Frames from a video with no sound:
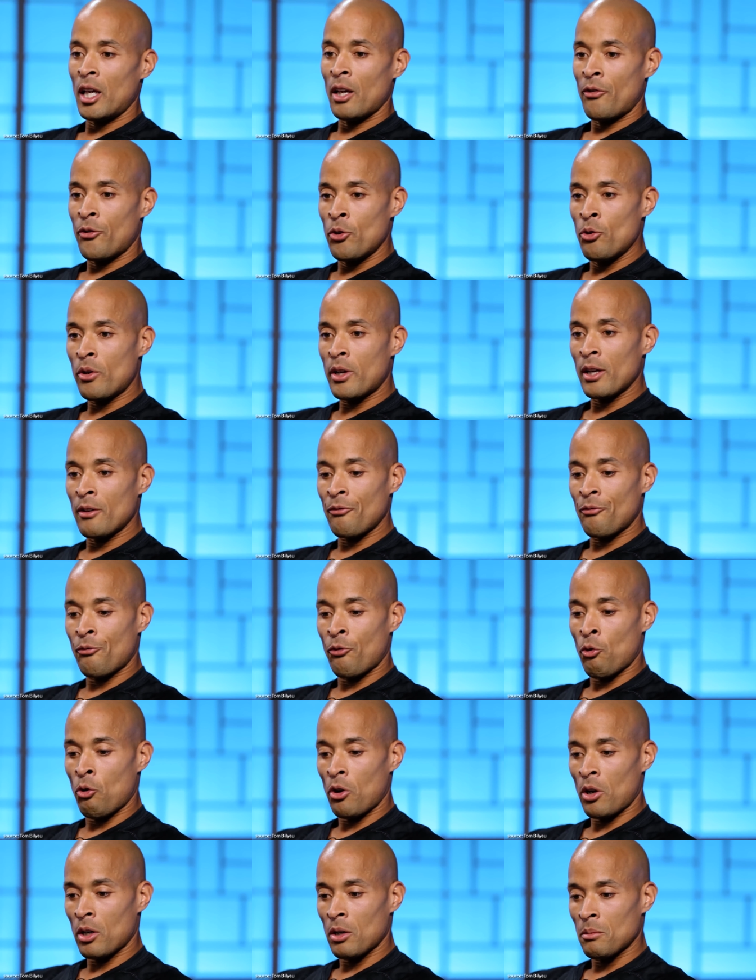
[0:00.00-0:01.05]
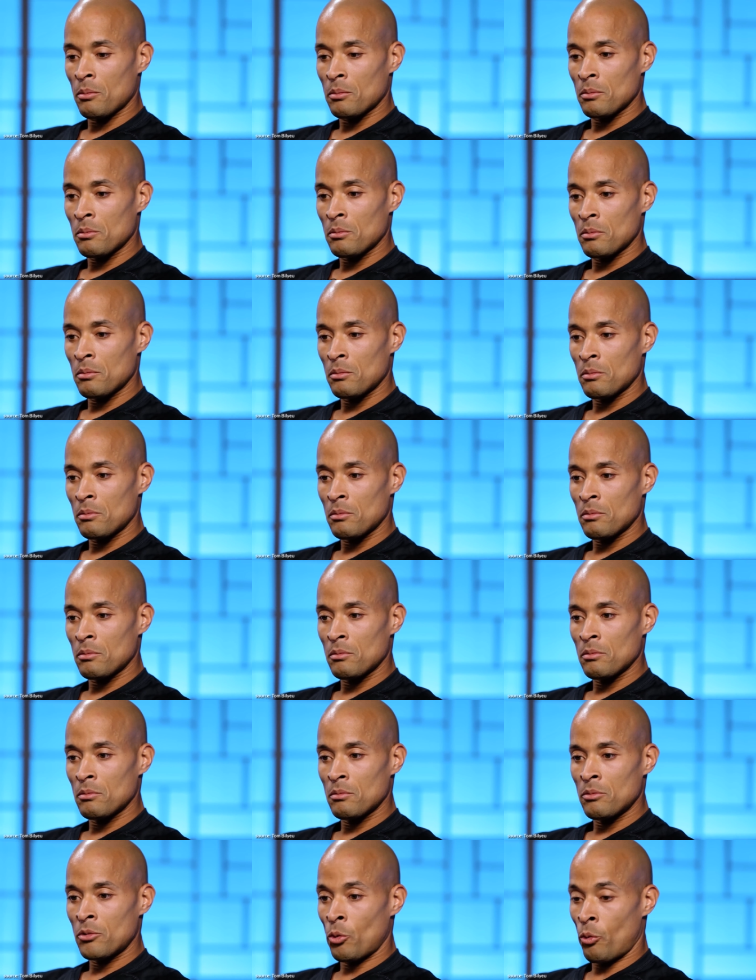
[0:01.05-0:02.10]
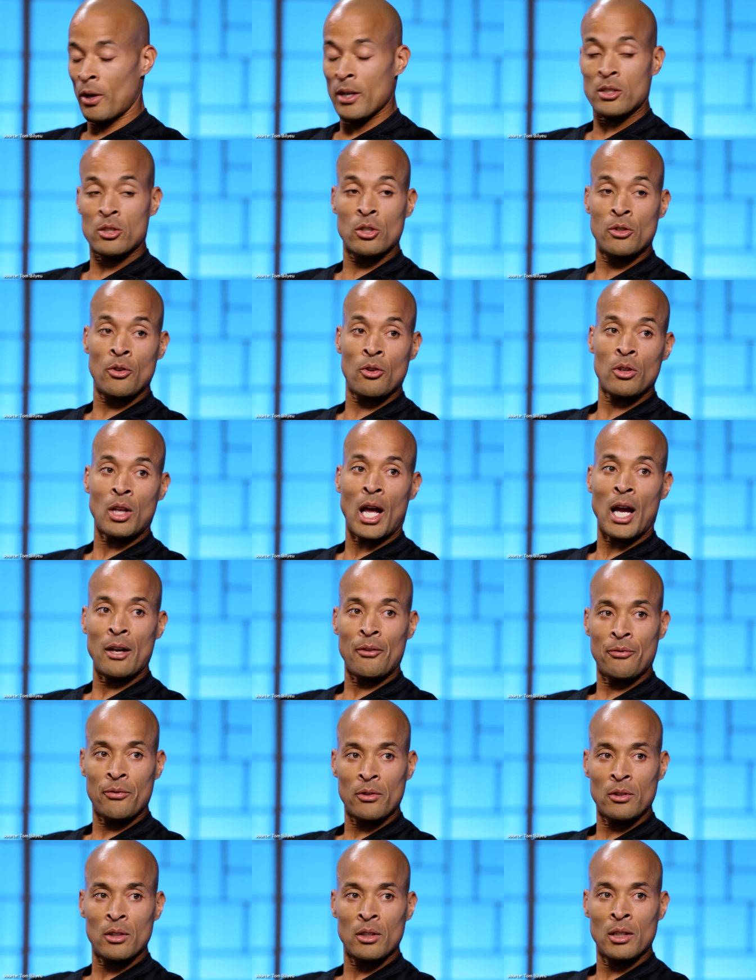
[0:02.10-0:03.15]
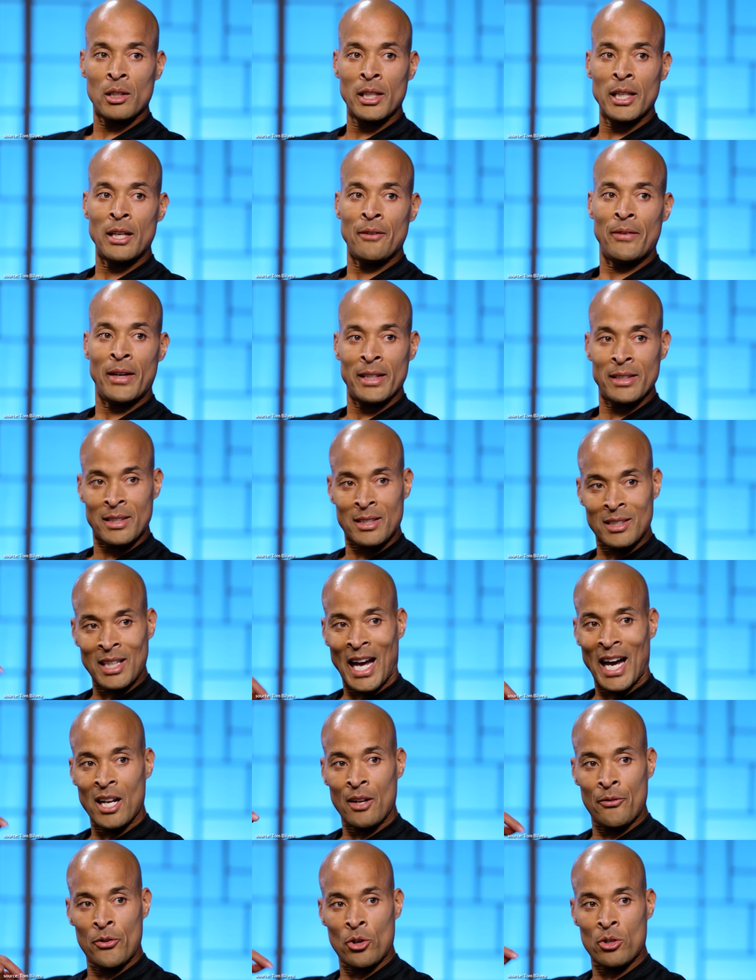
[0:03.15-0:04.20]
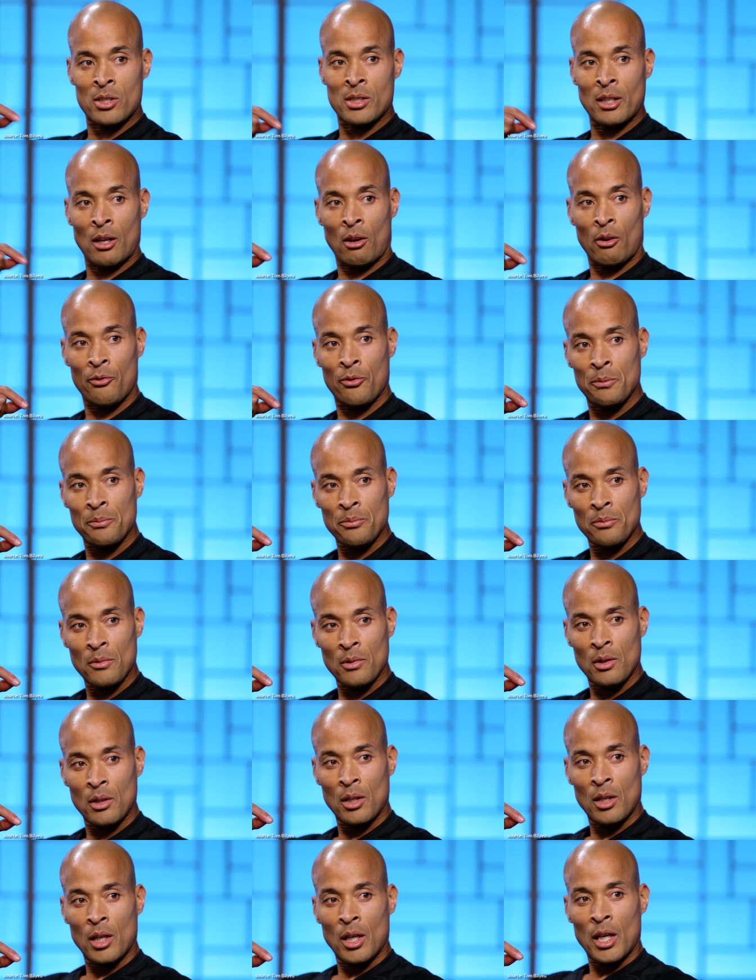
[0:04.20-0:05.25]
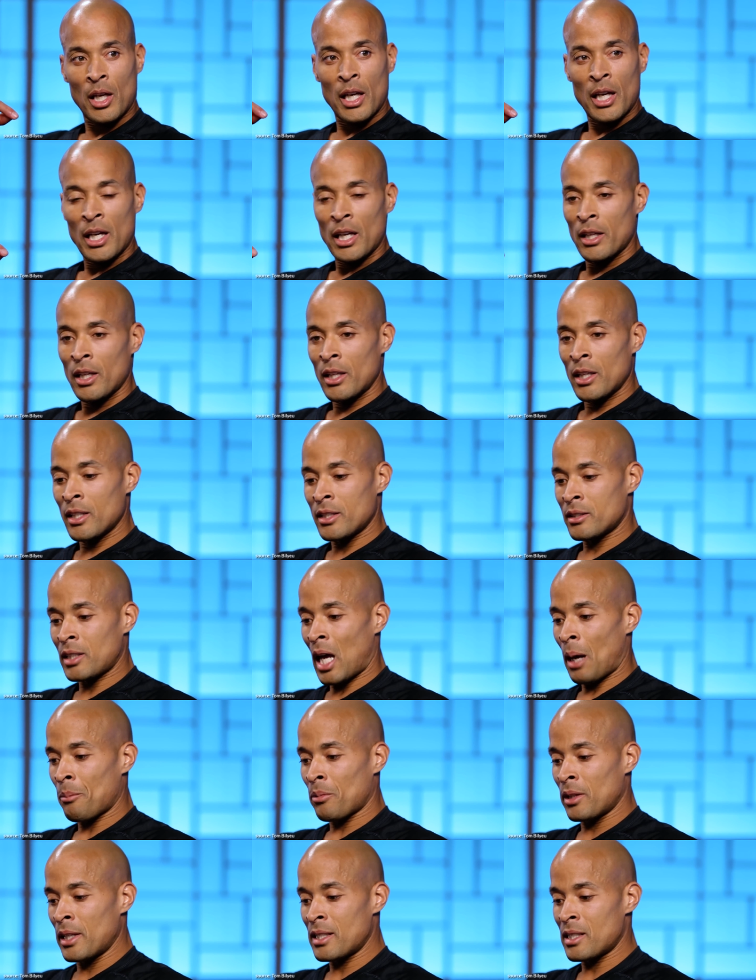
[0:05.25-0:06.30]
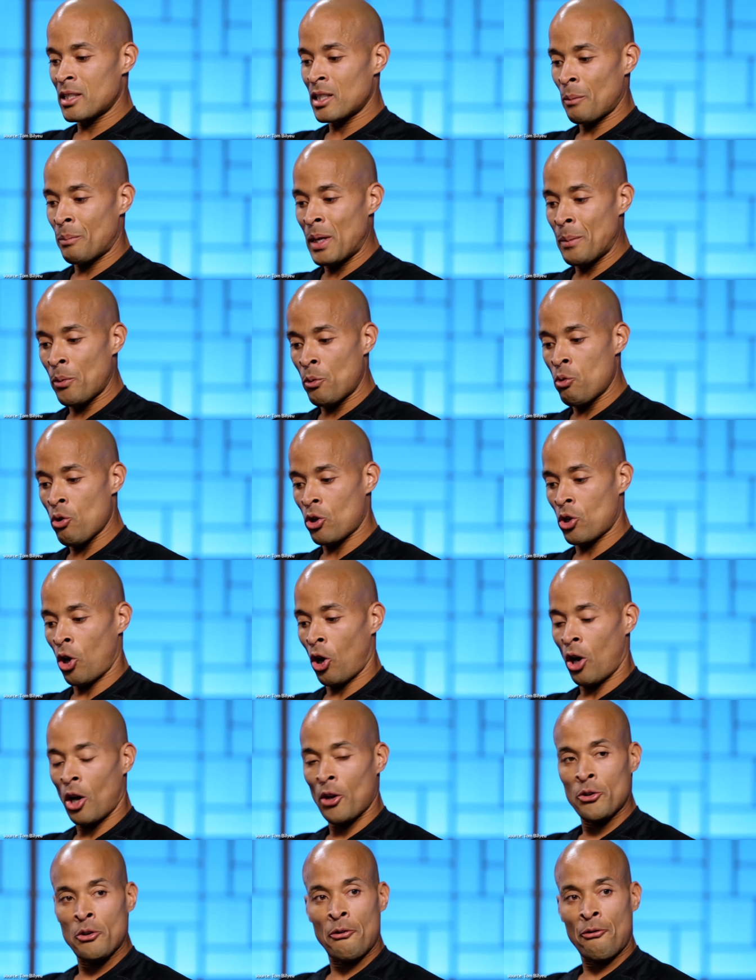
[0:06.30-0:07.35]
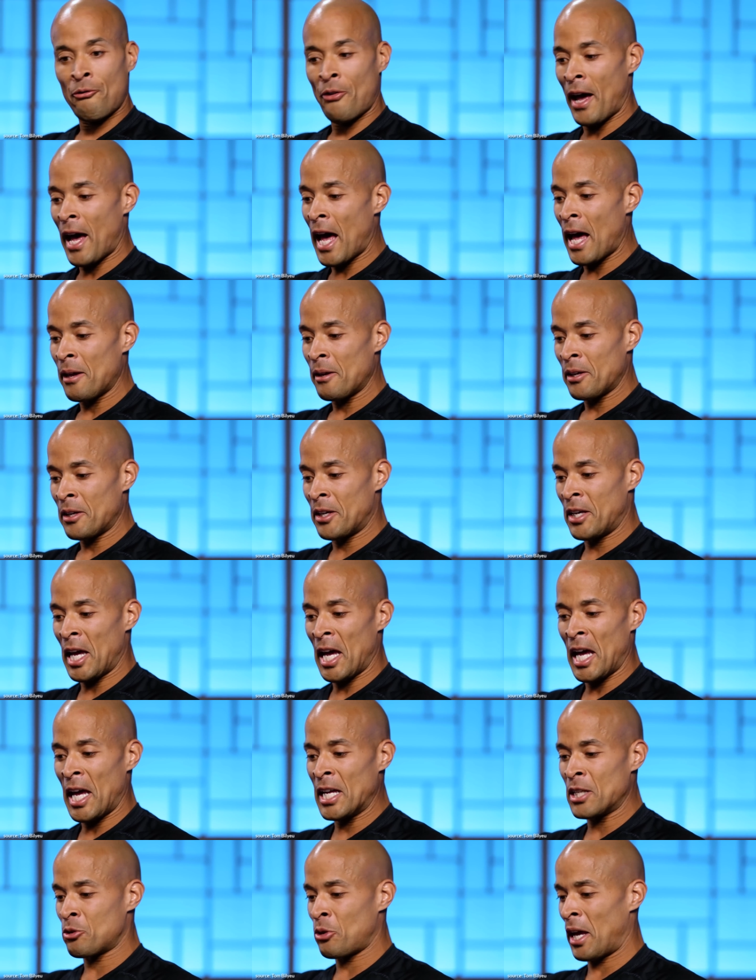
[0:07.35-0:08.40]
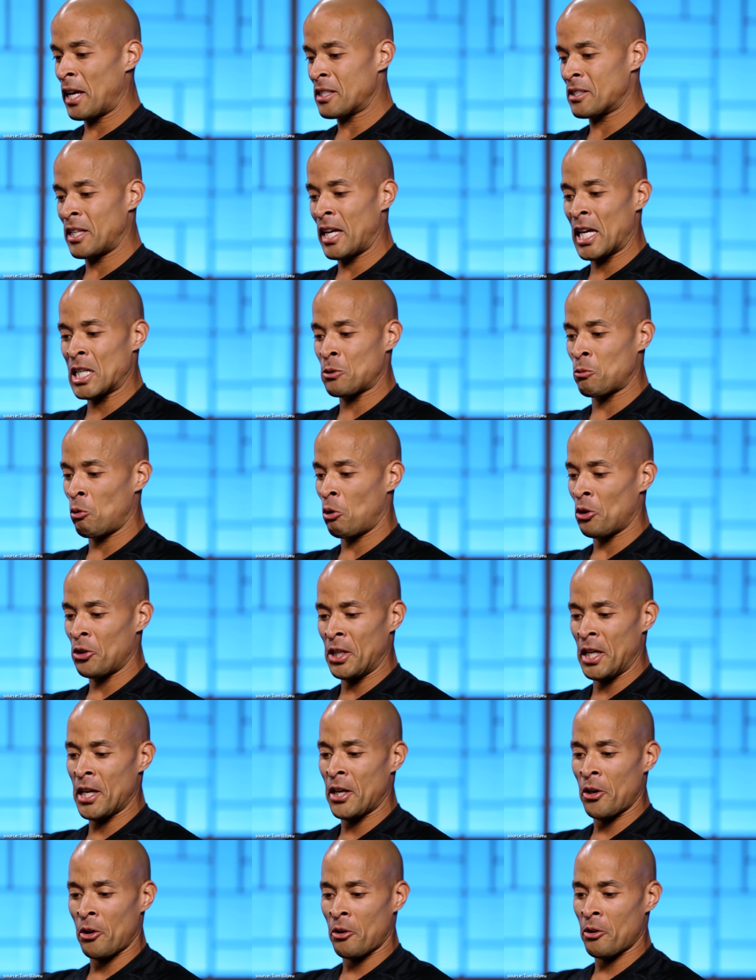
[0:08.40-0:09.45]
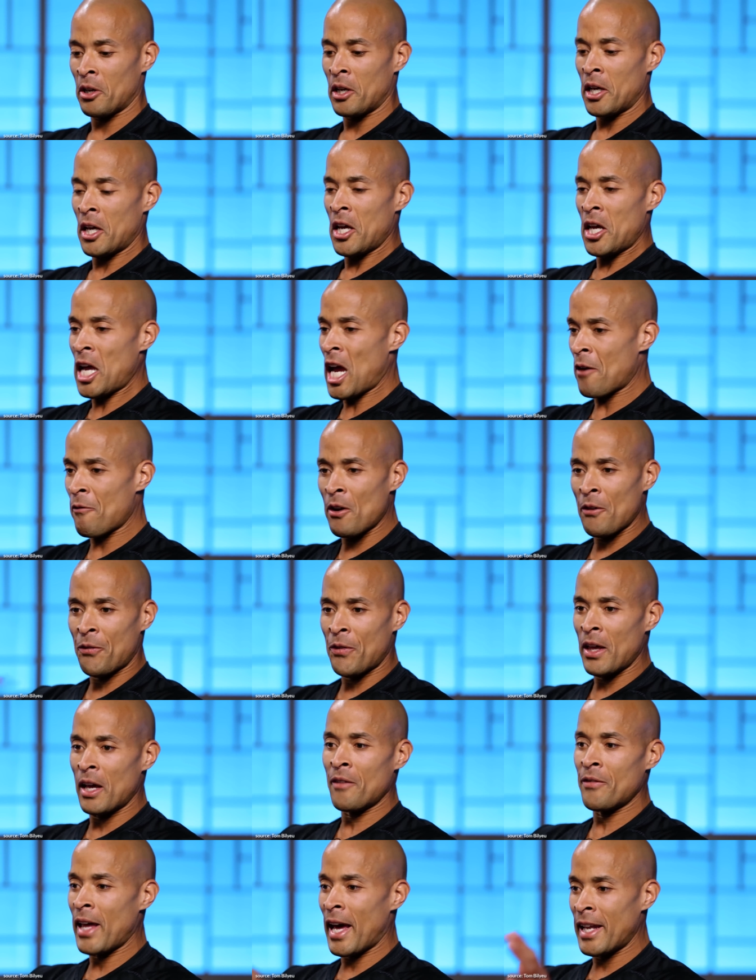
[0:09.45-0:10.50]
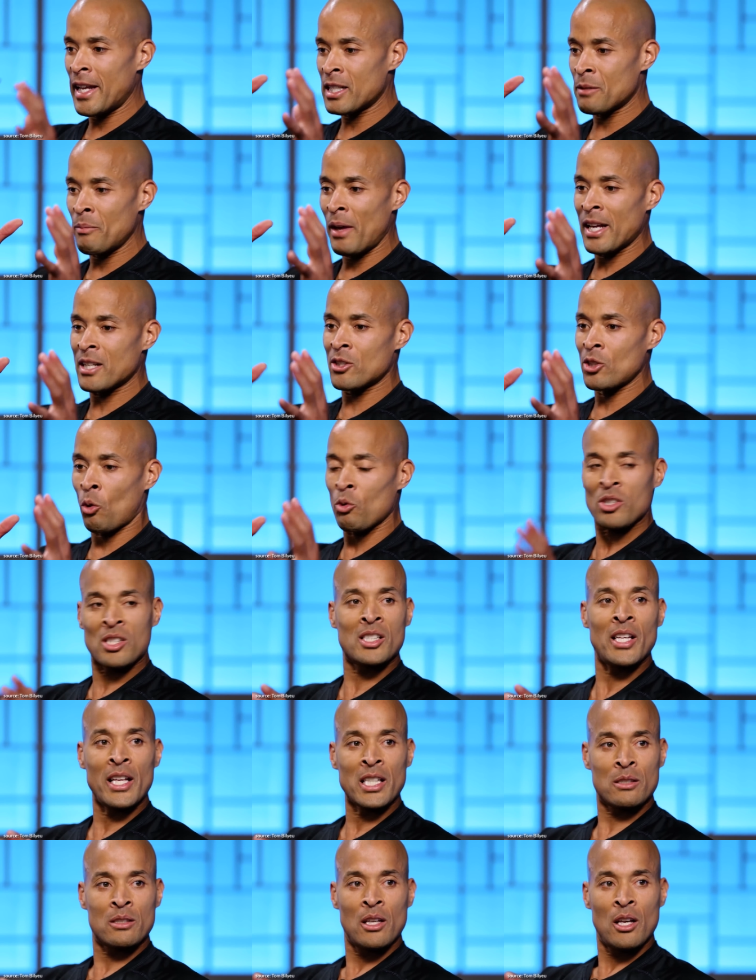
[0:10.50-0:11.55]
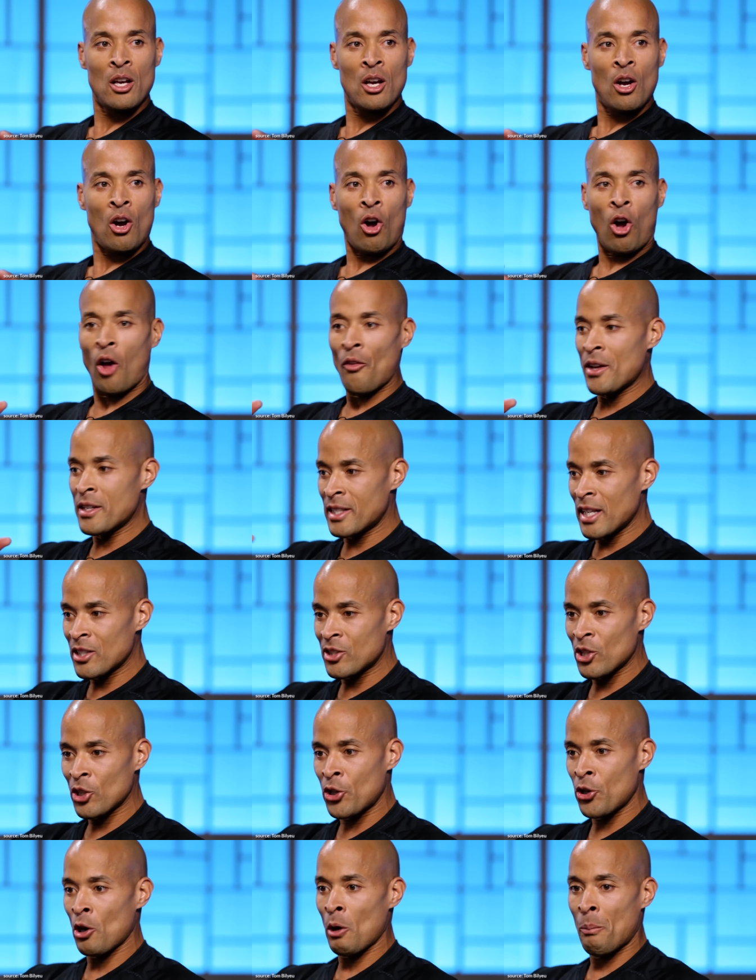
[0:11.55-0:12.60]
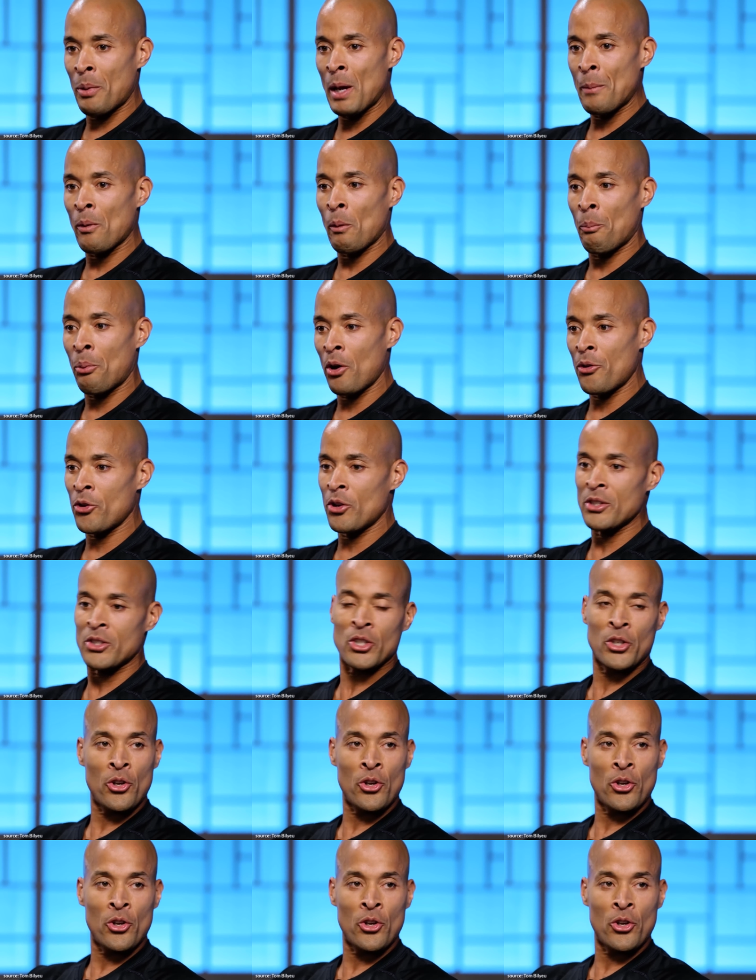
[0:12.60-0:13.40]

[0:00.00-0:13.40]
if you can, for the rest of your life, live inside of yourself, stop listening to people who are calling you fat, gay, transsexual, nigger, everything that is makes no sense. All these insecure people putting their